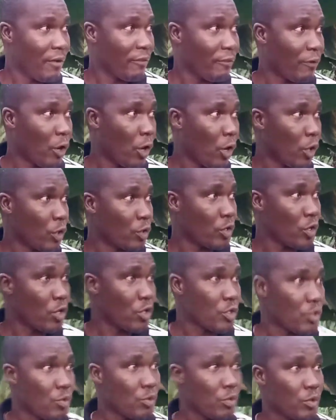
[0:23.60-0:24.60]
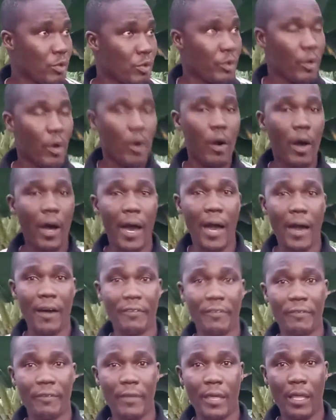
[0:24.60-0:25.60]
for those who do not have
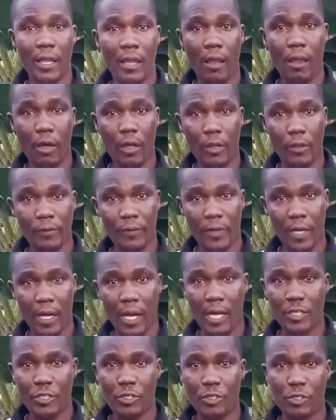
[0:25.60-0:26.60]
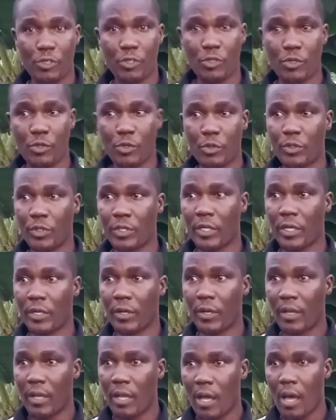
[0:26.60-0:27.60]
a lot of cash to do the
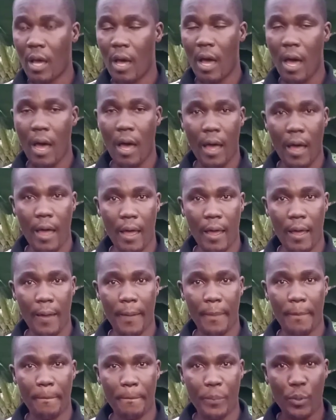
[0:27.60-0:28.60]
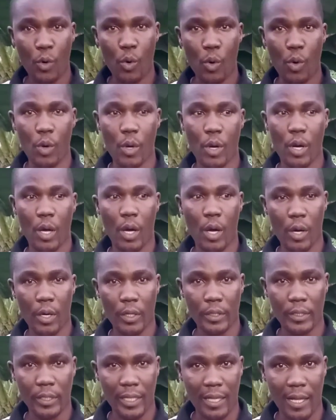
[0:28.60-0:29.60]
uh, pool
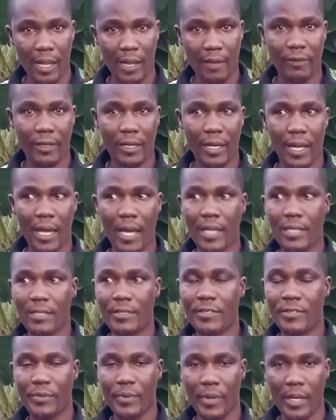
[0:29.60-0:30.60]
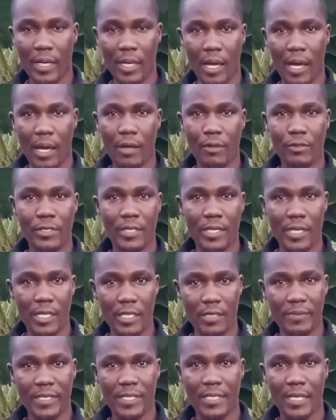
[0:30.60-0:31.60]
or the galvanized greenhouse
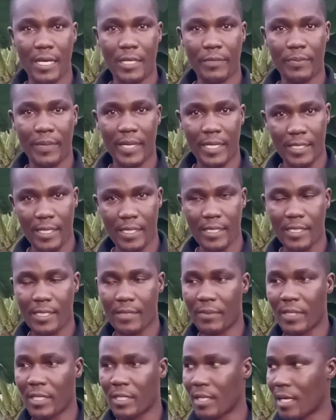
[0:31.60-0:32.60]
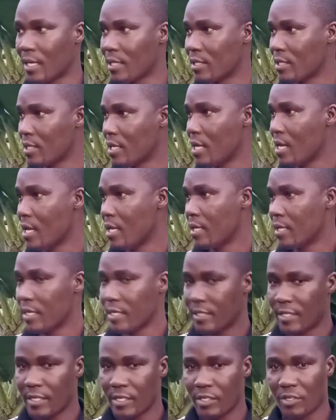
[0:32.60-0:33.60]
8 meters by 30 meters
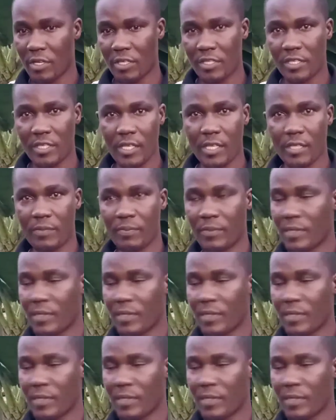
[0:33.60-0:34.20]
this is just 8